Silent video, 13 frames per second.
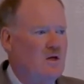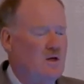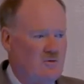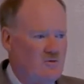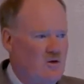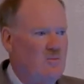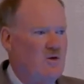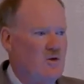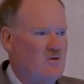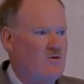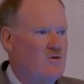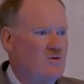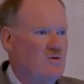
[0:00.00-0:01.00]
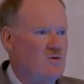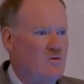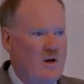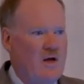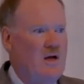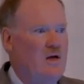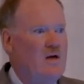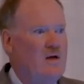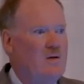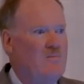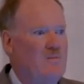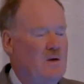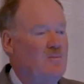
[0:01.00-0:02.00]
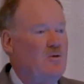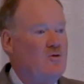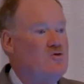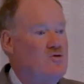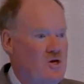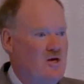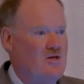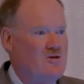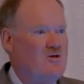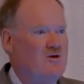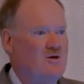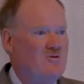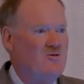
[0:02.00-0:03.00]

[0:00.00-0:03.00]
contributors to the way people's genes